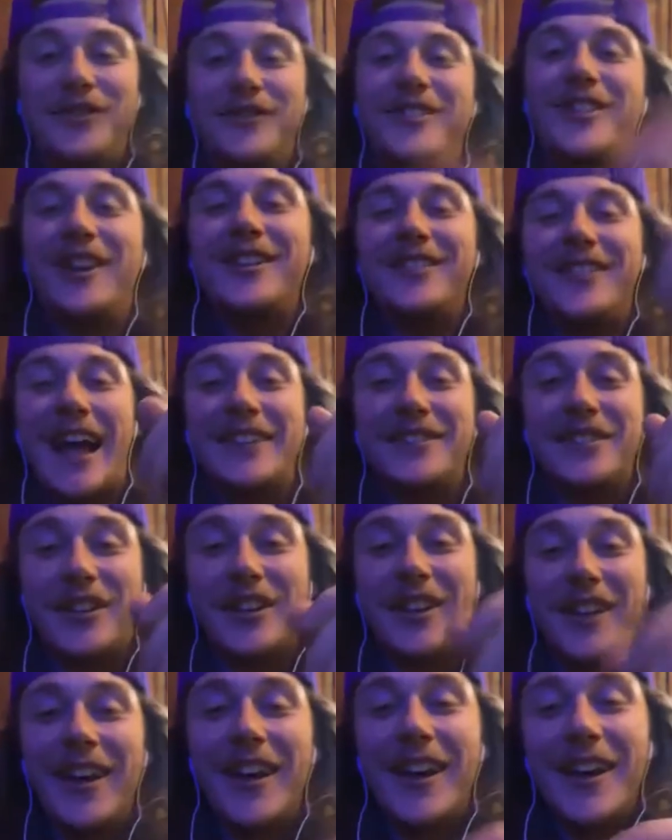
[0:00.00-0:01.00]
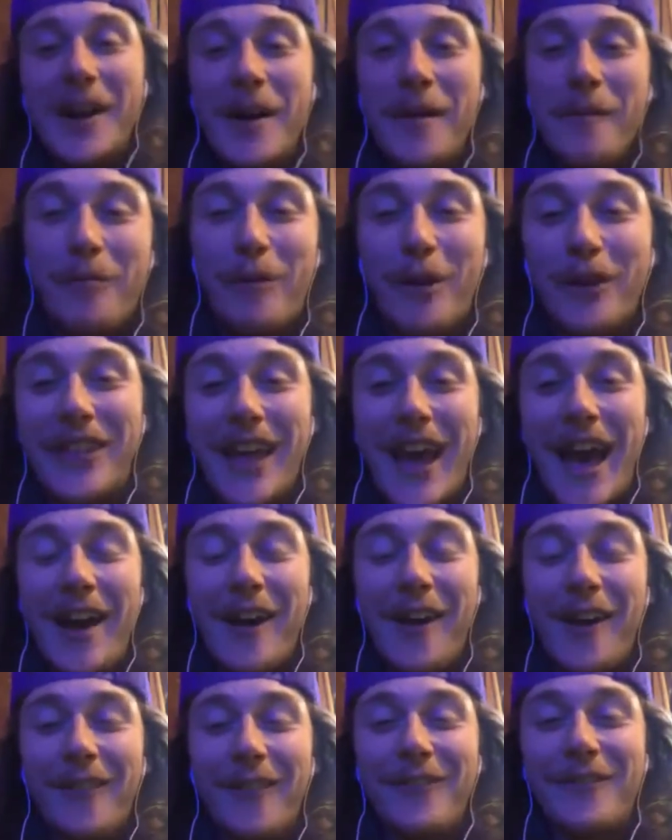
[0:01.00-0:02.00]
Good. That's put that
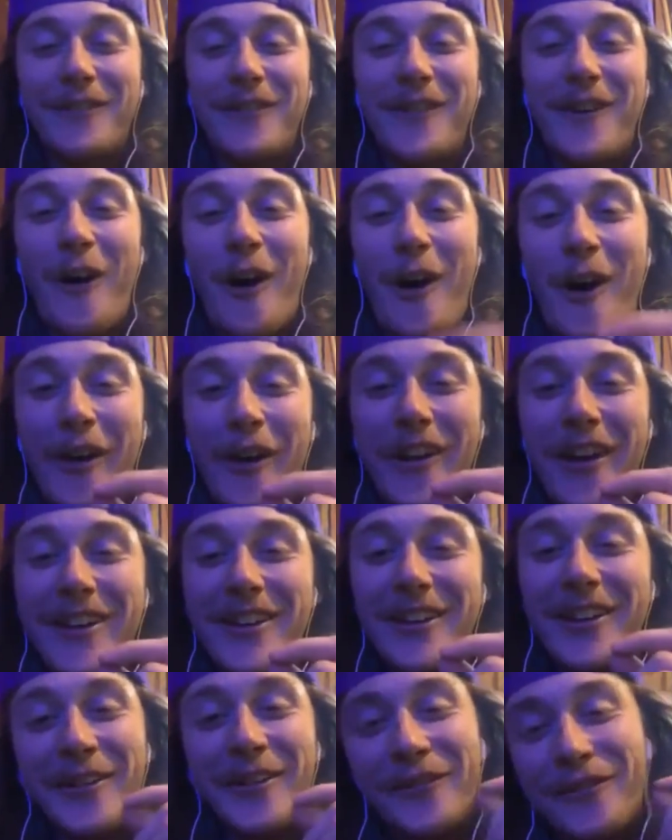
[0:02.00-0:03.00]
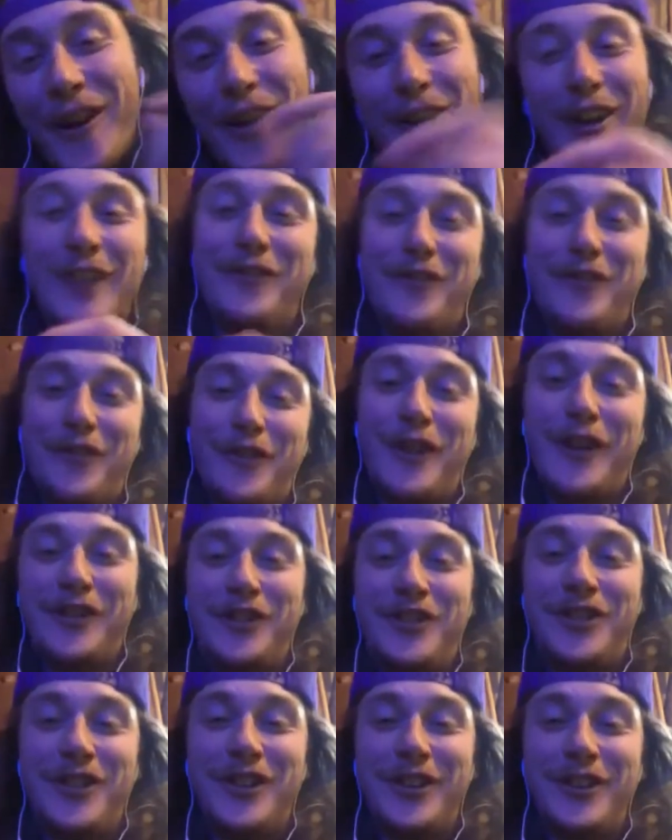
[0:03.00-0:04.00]
on your fucking fridge,
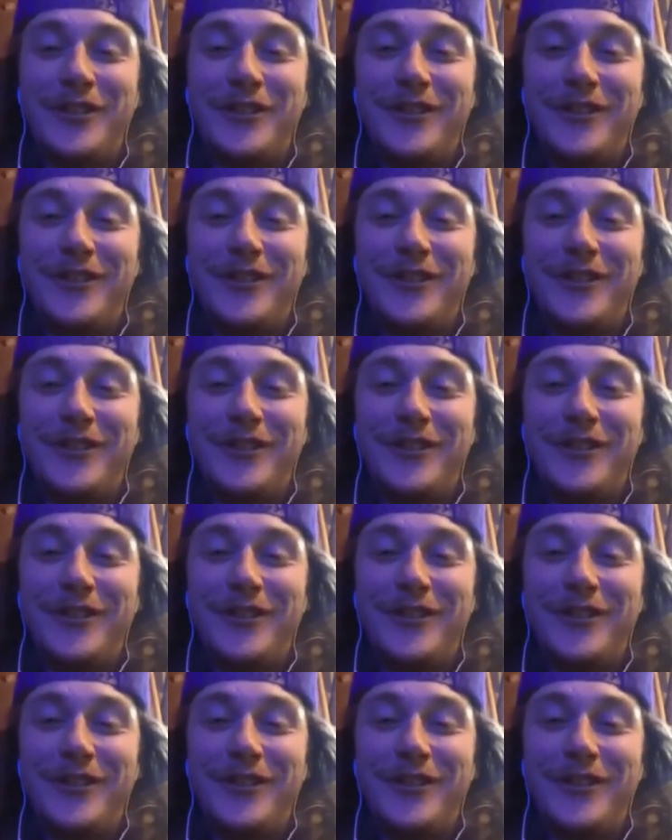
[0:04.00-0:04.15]
dude.